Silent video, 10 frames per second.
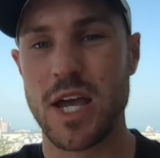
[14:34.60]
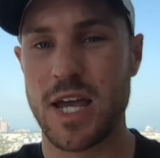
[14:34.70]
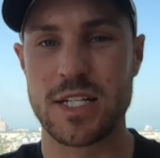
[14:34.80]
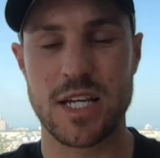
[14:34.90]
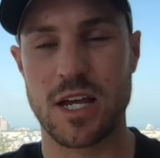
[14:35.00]

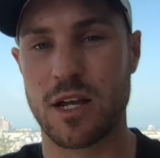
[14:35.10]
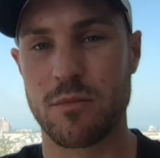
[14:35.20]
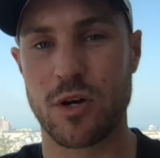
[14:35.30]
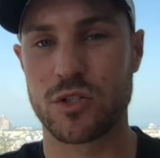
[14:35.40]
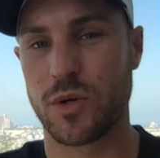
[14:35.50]
is it a
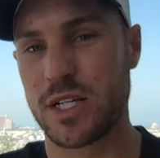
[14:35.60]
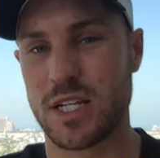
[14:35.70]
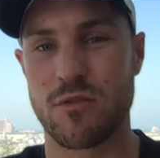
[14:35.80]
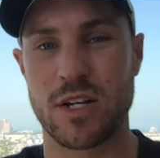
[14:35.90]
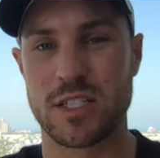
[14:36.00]
commercial, is it
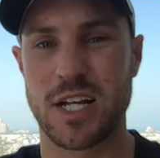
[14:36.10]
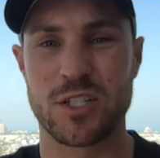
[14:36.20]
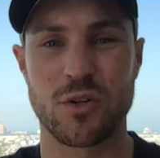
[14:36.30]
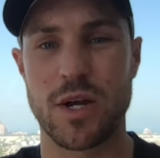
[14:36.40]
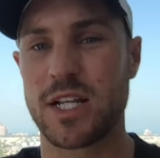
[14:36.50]
a
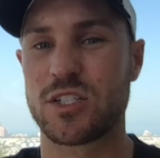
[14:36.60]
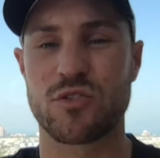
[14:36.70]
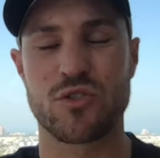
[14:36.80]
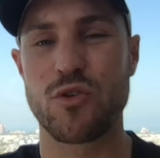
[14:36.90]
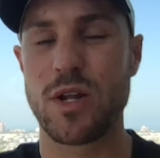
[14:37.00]
residential? It's
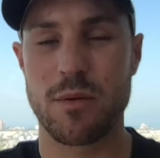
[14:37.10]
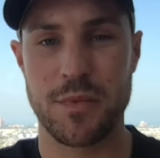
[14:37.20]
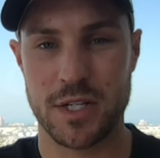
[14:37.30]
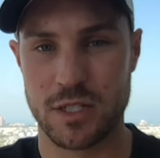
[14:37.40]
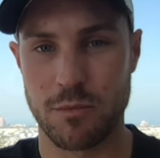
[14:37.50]
truly a
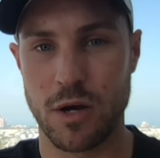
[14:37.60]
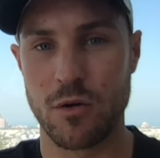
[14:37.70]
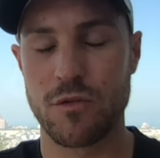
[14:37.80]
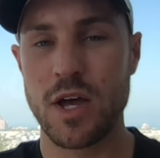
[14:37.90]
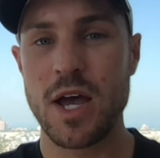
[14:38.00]
mix of
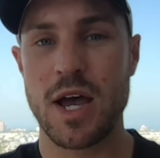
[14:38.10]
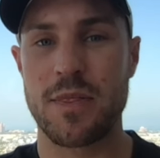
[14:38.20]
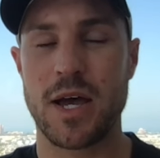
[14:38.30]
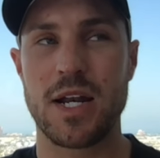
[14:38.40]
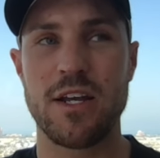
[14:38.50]
both. And
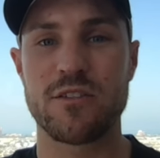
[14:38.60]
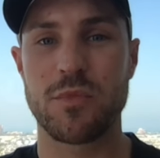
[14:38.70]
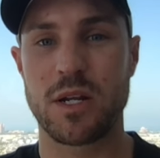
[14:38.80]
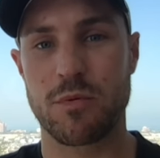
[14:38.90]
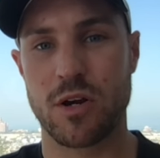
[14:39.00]
that leaves me
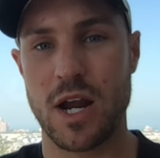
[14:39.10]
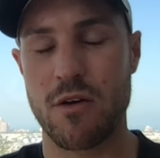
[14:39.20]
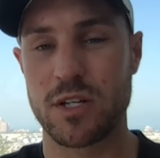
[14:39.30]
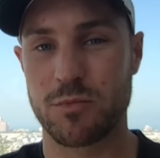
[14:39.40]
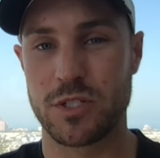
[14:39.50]
in a
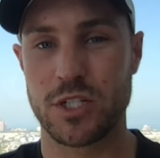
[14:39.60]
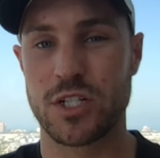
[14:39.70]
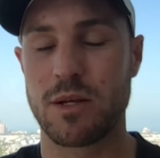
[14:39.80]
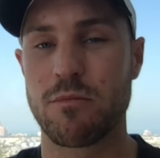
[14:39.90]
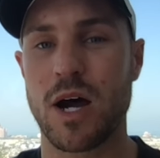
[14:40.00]
precarious position
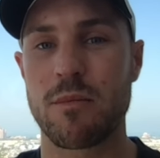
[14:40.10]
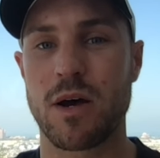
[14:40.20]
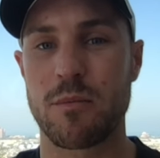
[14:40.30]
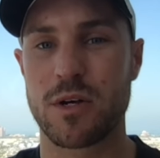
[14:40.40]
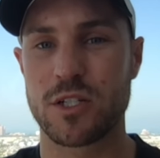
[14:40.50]
in my
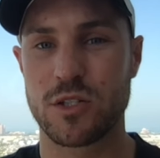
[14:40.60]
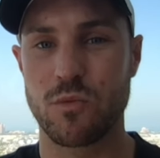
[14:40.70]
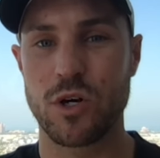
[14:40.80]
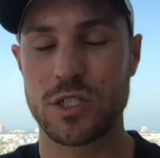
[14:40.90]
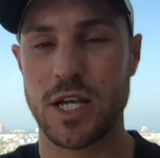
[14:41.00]
mind, because the
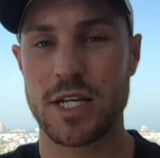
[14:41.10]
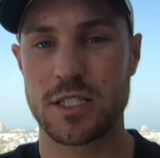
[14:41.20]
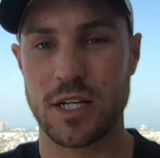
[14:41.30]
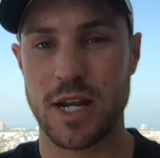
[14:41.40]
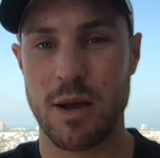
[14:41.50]
worst case
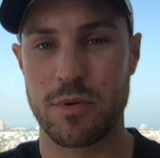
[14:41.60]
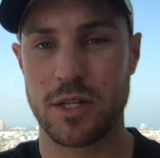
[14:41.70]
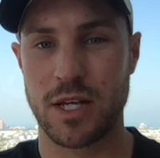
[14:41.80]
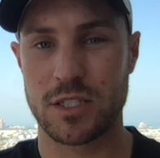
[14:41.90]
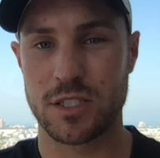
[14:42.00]
that could happen in
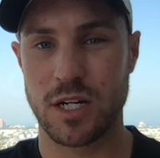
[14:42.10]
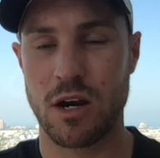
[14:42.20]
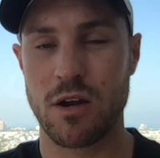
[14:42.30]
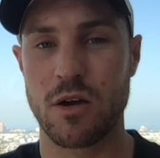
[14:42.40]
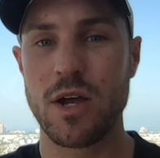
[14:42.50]
that
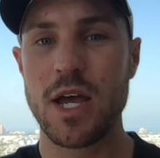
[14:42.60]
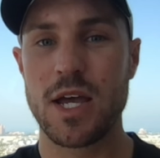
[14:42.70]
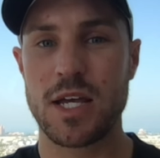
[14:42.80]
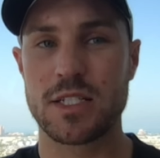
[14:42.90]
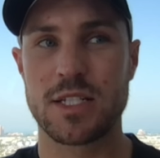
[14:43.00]
scenario
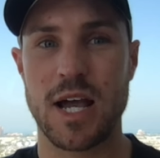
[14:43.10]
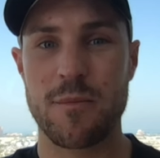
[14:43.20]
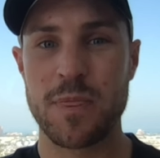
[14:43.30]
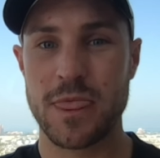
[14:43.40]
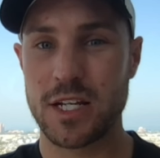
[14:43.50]
is that
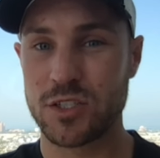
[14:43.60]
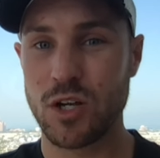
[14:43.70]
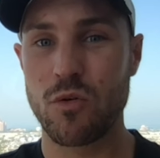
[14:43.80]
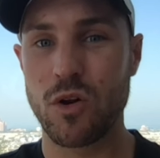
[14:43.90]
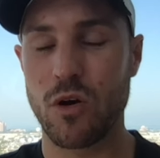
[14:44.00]
there's no
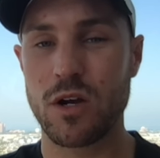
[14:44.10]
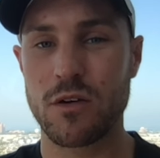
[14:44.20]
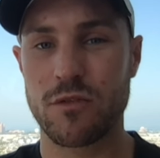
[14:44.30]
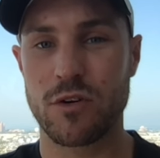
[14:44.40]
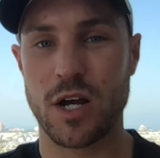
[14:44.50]
longer
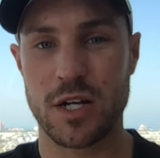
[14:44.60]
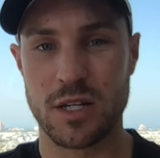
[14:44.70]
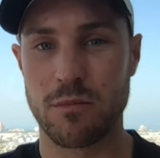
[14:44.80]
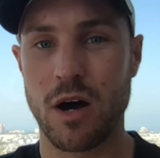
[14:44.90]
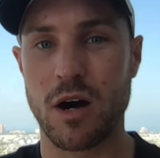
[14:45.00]
for a
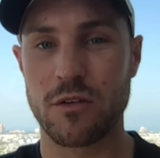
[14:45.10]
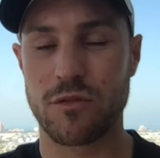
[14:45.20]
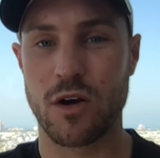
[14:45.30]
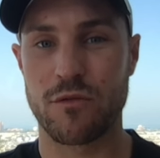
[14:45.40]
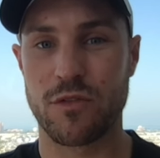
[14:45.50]
demand for